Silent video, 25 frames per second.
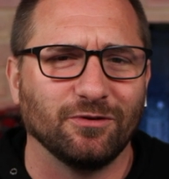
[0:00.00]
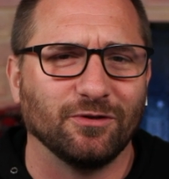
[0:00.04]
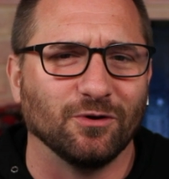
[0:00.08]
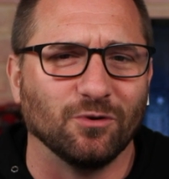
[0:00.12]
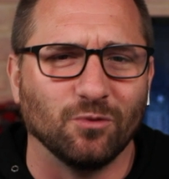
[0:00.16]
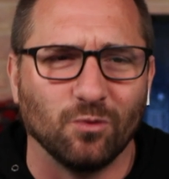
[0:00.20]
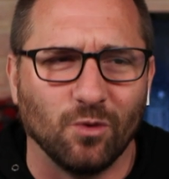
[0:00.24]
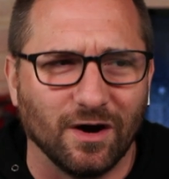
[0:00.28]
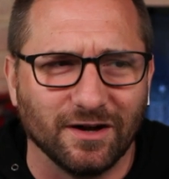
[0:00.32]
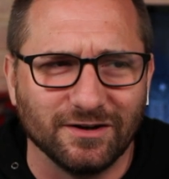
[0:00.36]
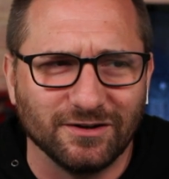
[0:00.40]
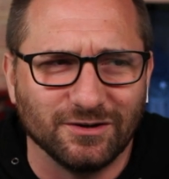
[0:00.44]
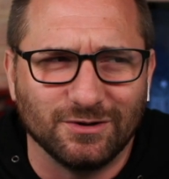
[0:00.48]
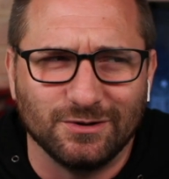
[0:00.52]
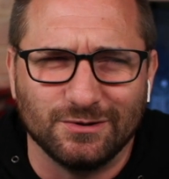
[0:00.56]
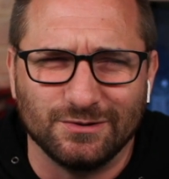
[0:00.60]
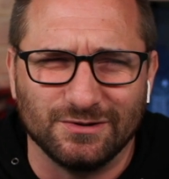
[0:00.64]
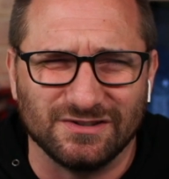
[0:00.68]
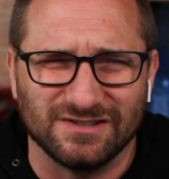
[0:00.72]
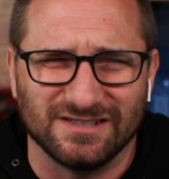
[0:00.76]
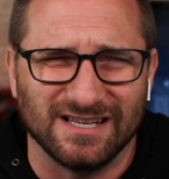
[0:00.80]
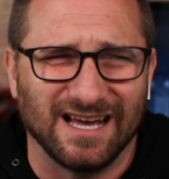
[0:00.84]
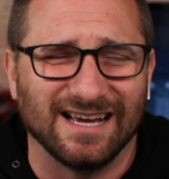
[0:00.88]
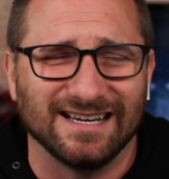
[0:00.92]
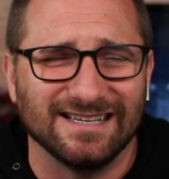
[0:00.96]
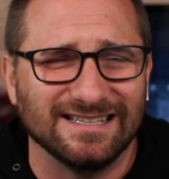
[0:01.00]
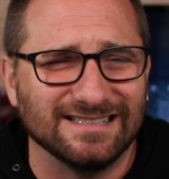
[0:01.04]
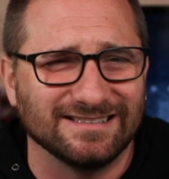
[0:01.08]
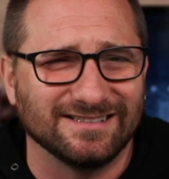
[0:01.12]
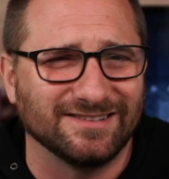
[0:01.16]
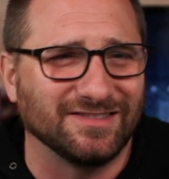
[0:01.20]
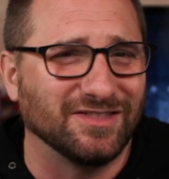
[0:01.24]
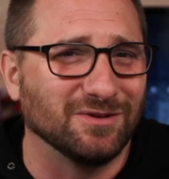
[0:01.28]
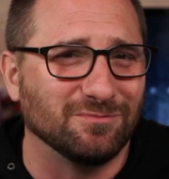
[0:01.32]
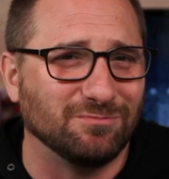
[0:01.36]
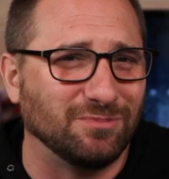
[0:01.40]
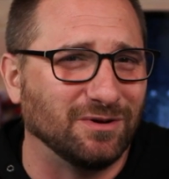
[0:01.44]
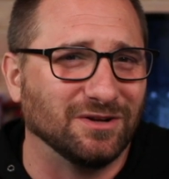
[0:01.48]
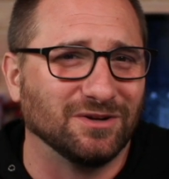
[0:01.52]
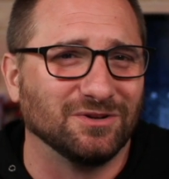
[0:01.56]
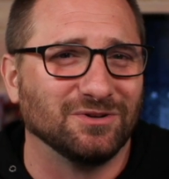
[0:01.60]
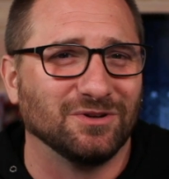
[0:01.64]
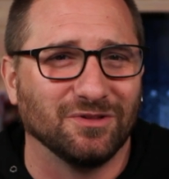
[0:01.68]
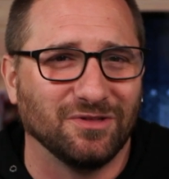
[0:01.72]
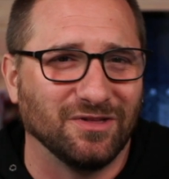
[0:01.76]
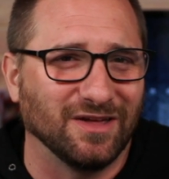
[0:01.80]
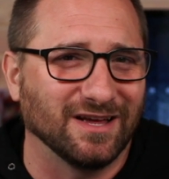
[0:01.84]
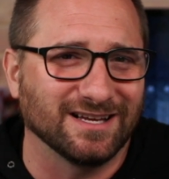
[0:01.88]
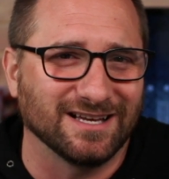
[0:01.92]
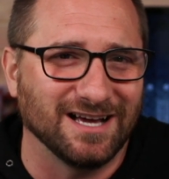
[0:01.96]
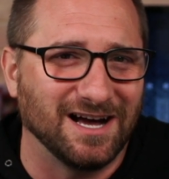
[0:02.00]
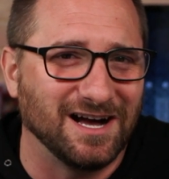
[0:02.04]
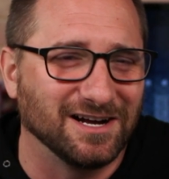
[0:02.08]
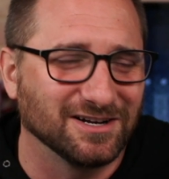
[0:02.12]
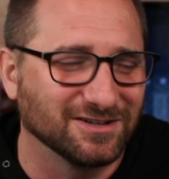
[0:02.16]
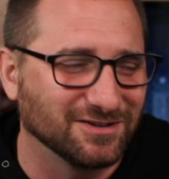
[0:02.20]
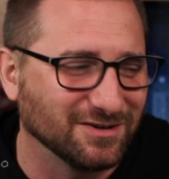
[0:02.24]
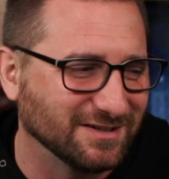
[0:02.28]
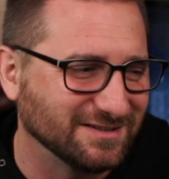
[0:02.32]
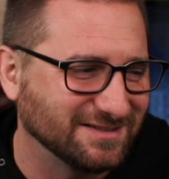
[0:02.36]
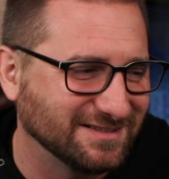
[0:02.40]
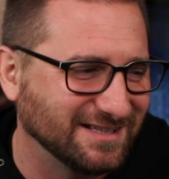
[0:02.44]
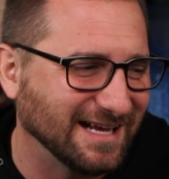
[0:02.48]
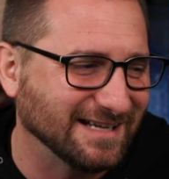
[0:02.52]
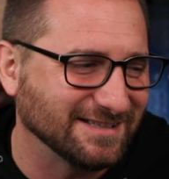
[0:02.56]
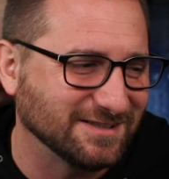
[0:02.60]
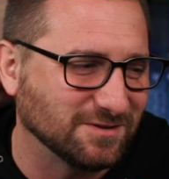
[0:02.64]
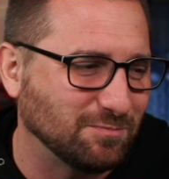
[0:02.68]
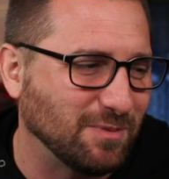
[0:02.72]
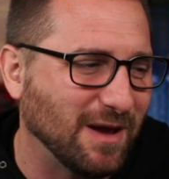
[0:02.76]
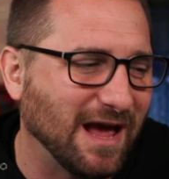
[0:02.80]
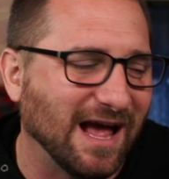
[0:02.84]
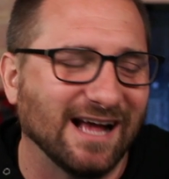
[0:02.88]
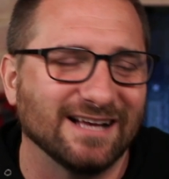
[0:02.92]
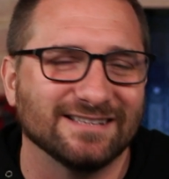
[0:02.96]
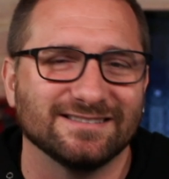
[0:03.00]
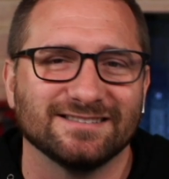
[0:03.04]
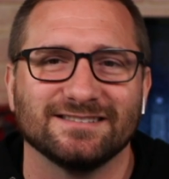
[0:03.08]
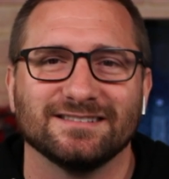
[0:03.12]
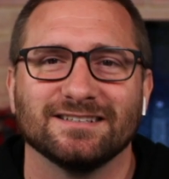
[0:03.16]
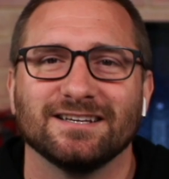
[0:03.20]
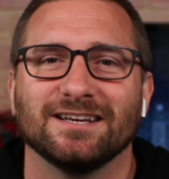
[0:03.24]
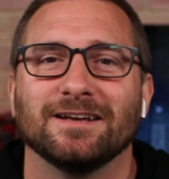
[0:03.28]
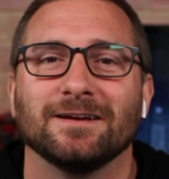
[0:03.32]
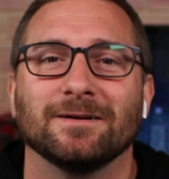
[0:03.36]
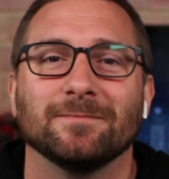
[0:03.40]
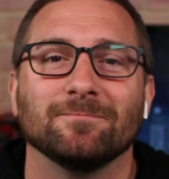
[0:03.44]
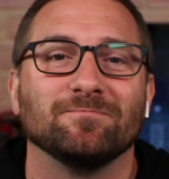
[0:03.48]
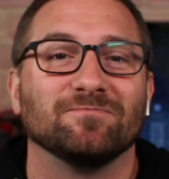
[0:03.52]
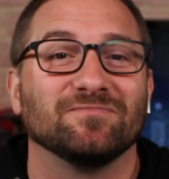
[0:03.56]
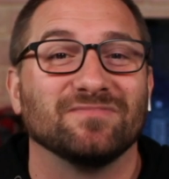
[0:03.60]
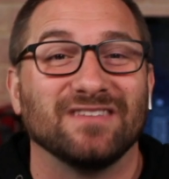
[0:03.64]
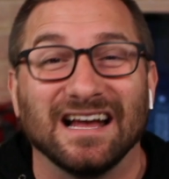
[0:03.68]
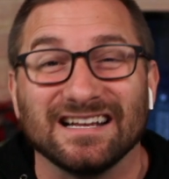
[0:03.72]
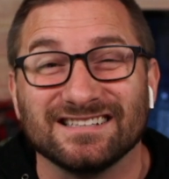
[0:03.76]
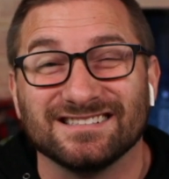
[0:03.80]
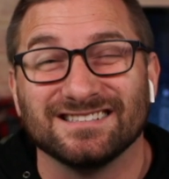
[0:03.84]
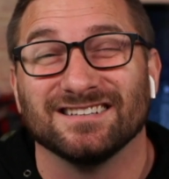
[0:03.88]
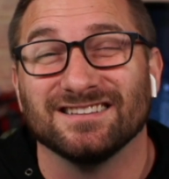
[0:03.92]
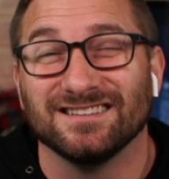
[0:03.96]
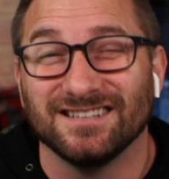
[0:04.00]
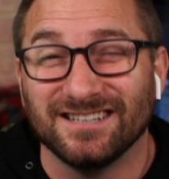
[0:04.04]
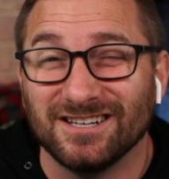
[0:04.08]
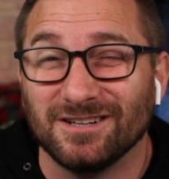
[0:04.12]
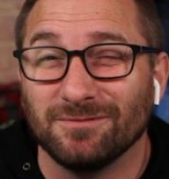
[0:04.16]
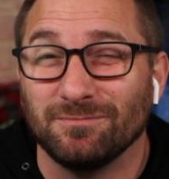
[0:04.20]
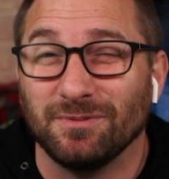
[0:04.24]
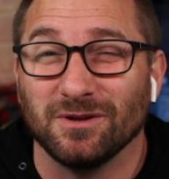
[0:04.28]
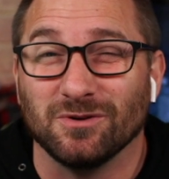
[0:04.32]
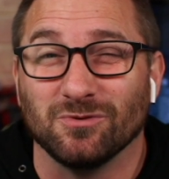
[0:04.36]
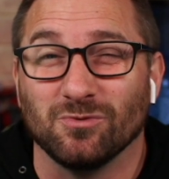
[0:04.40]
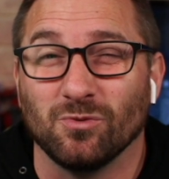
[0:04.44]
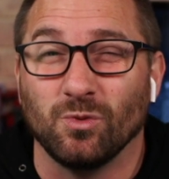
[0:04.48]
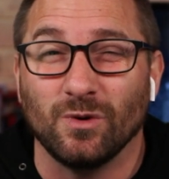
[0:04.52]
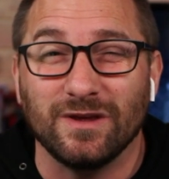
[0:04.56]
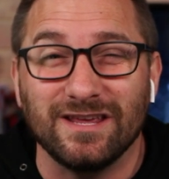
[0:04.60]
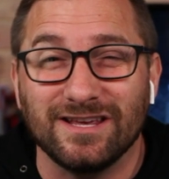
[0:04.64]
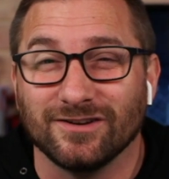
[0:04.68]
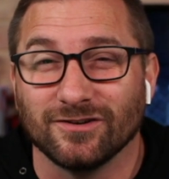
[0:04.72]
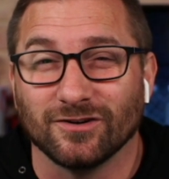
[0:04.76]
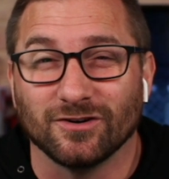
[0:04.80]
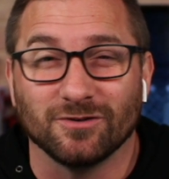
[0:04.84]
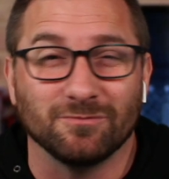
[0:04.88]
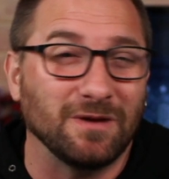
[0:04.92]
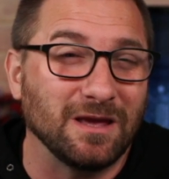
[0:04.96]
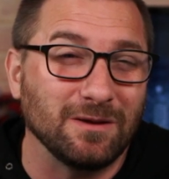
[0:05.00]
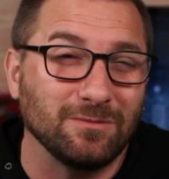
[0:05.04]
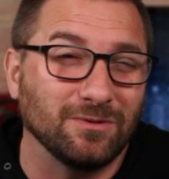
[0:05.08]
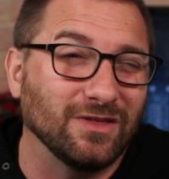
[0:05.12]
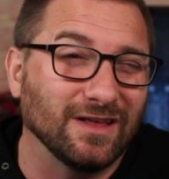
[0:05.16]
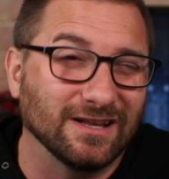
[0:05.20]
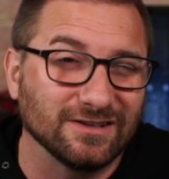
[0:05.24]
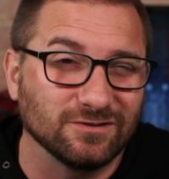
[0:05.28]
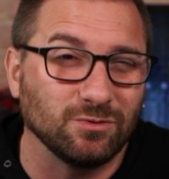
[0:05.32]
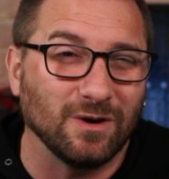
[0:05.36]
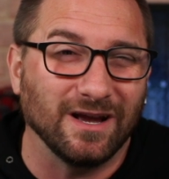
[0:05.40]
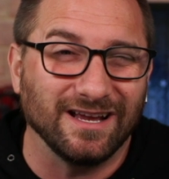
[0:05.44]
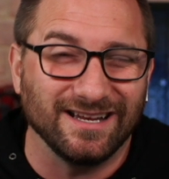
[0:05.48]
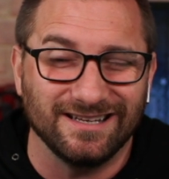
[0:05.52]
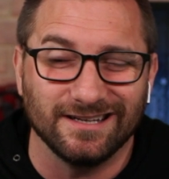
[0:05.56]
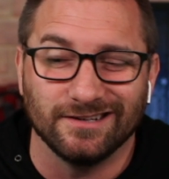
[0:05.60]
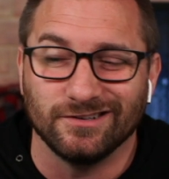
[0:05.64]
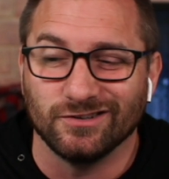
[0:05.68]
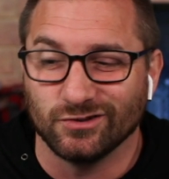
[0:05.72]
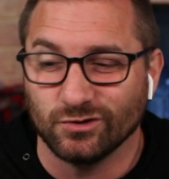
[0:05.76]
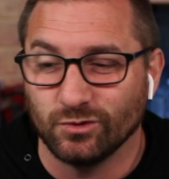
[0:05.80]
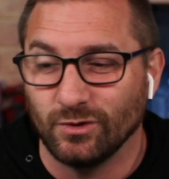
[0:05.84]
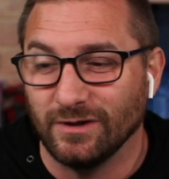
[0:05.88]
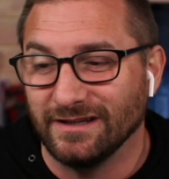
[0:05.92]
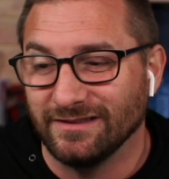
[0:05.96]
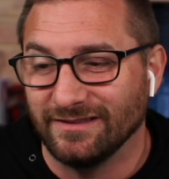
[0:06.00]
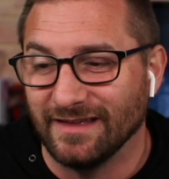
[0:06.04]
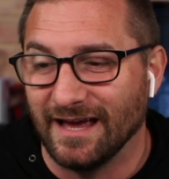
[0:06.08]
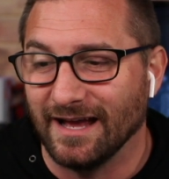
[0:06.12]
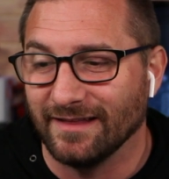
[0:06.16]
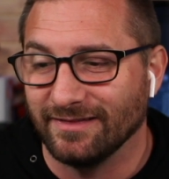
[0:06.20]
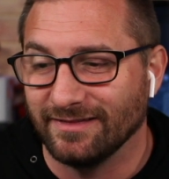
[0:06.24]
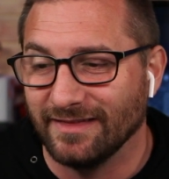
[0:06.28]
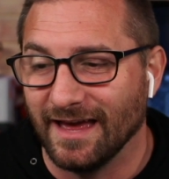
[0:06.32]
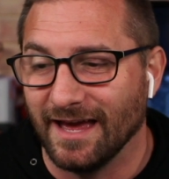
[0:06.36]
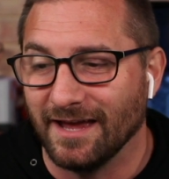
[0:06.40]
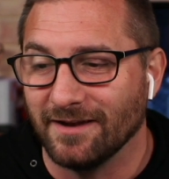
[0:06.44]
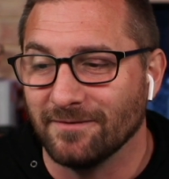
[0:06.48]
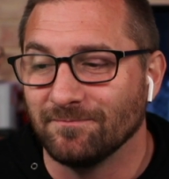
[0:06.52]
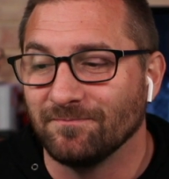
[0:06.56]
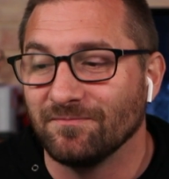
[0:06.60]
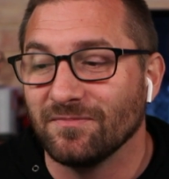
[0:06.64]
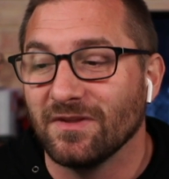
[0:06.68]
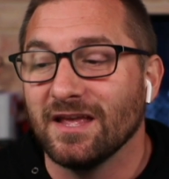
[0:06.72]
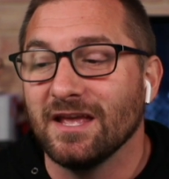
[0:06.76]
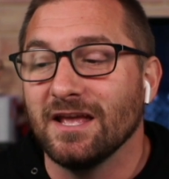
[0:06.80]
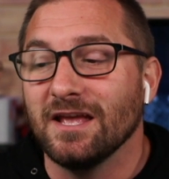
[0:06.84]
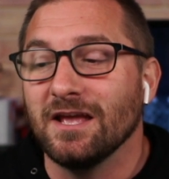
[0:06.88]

the one who signs the bill that Congress gets passed that's a little bit weaker. Maybe that's why he didn't tweet that then.